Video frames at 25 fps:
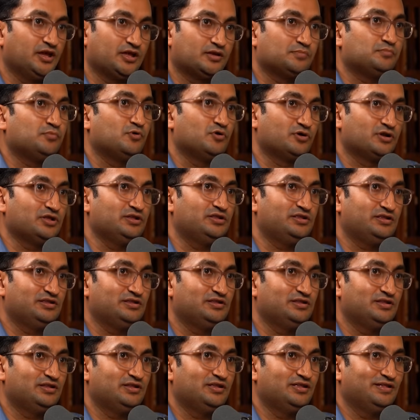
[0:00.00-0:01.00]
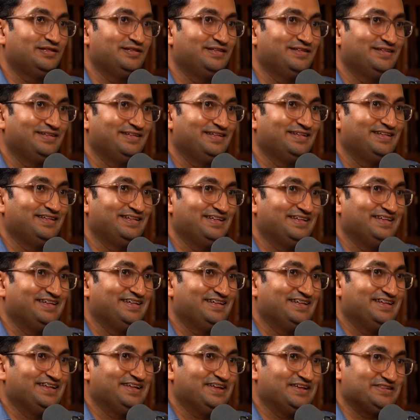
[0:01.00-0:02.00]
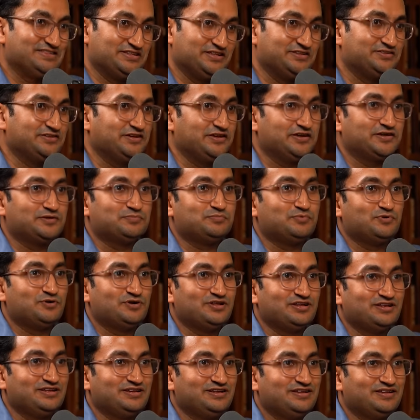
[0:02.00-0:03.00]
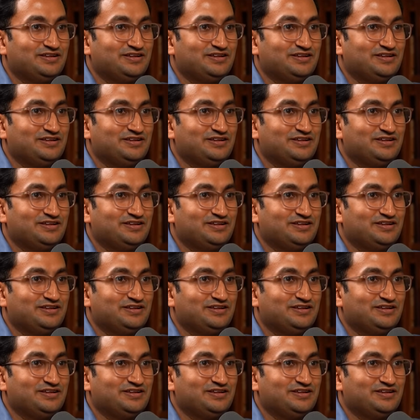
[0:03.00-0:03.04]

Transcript: airport Bangalore. There's an airport in